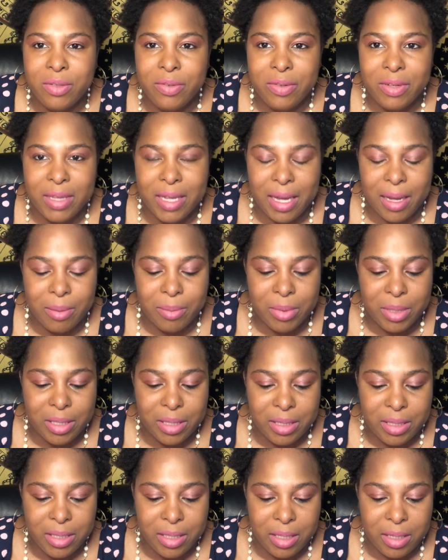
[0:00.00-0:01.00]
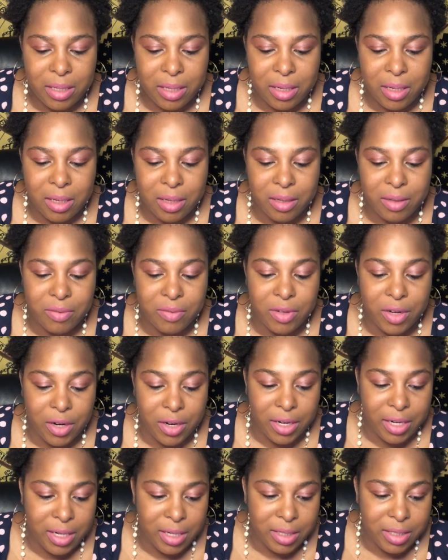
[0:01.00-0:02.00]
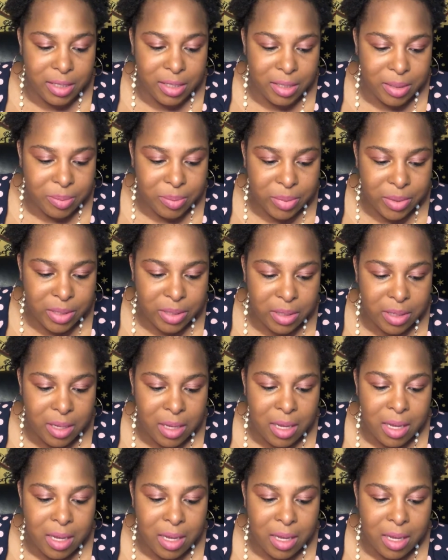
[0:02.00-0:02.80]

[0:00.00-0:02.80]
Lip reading: for the abolition of guardianships.